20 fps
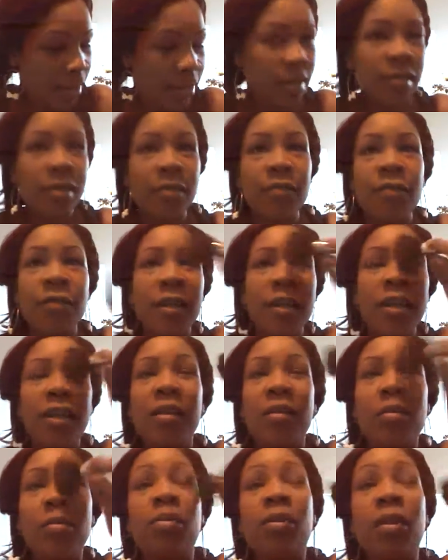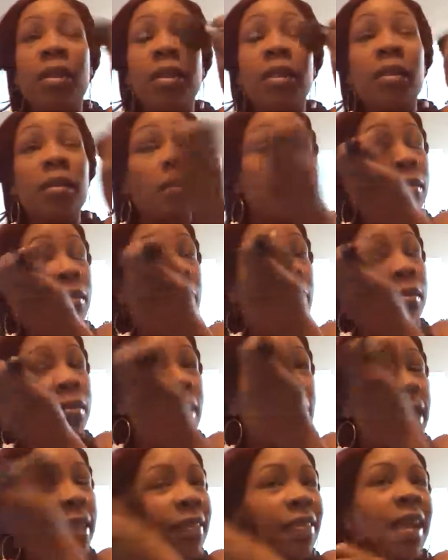that doesn't fit in and brush it
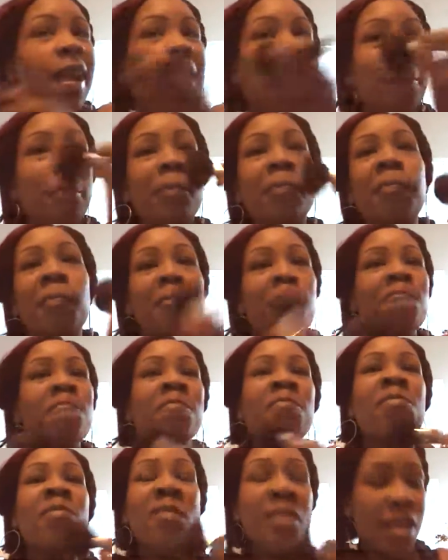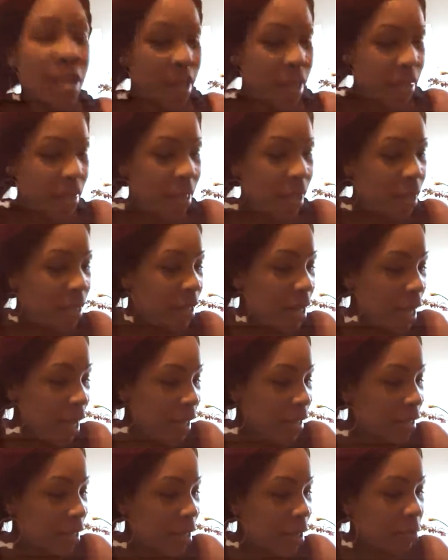like that. Then
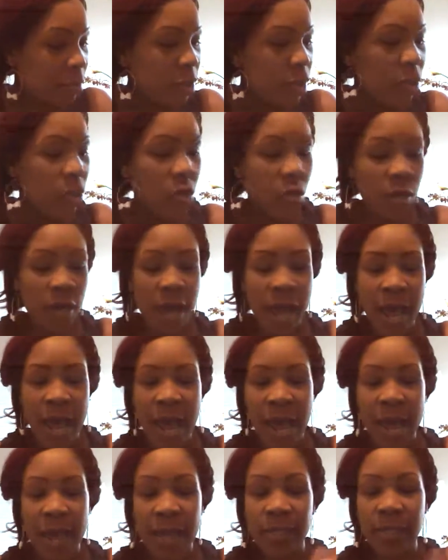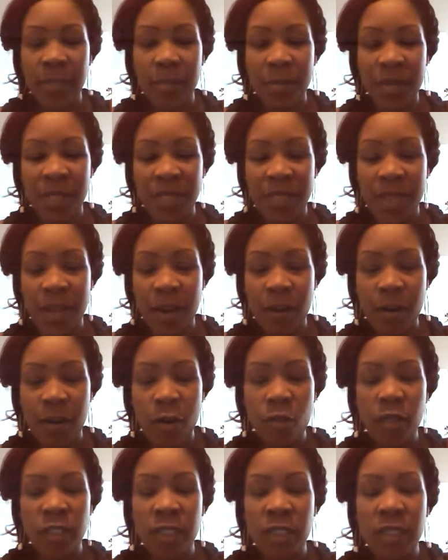next, I'm just going to add some
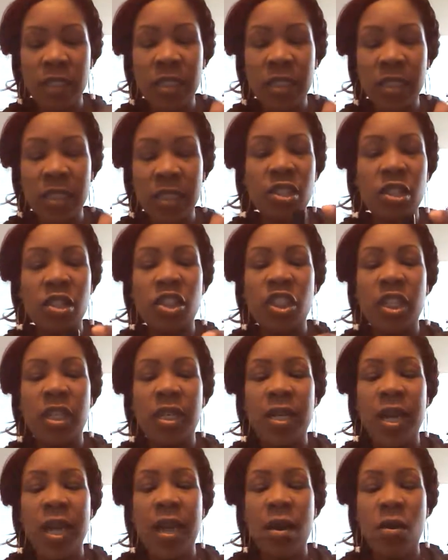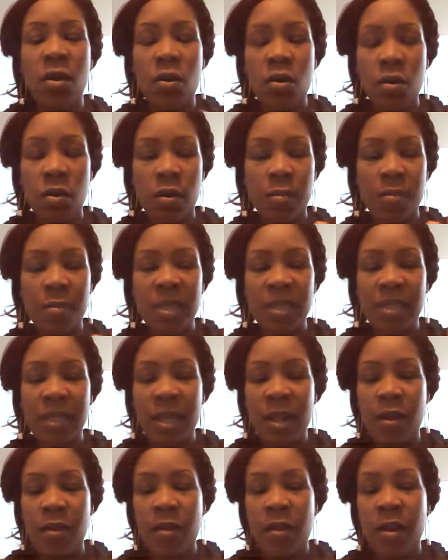mascara, which is, this is a Chanel
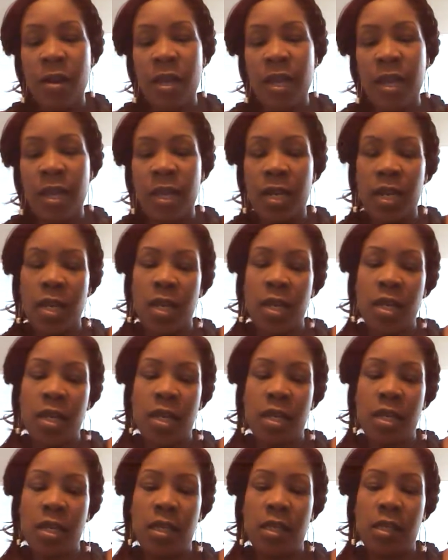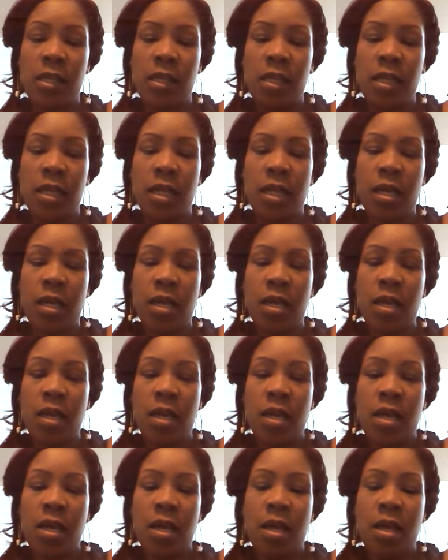mascara. It is
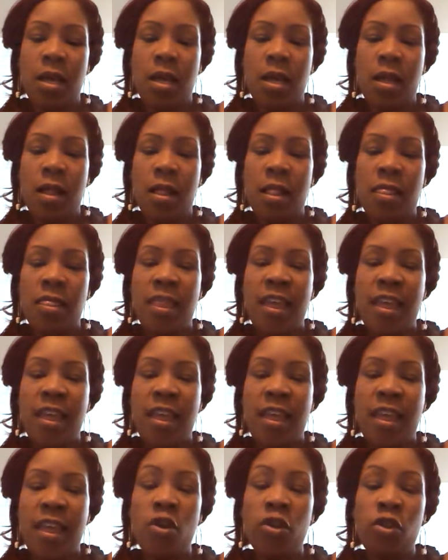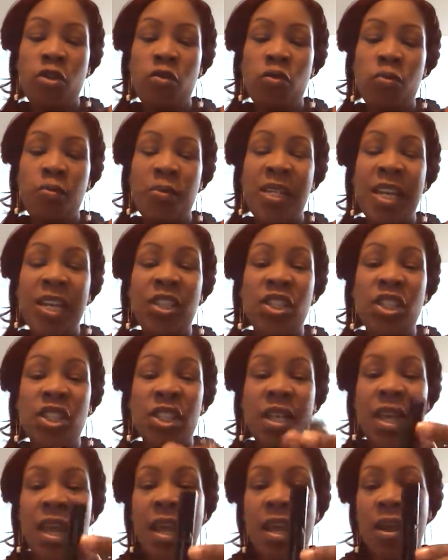Le Volume de
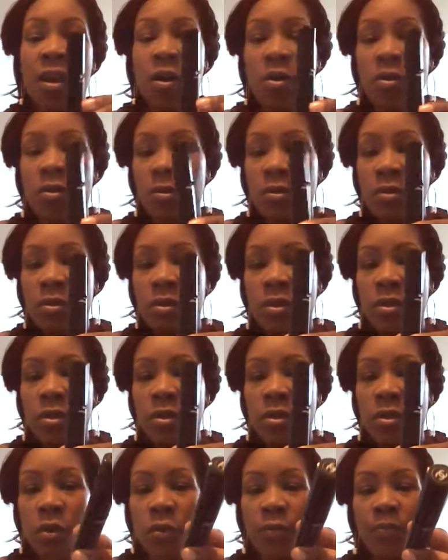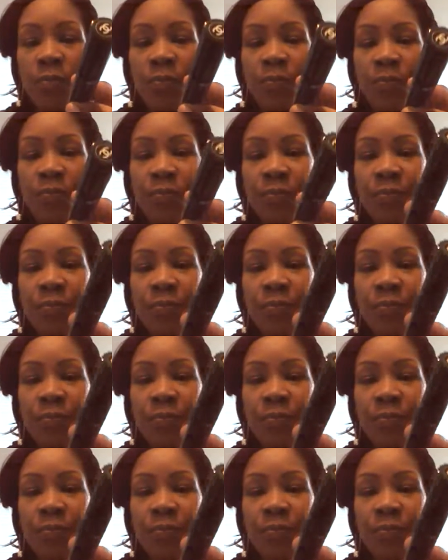Chanel. So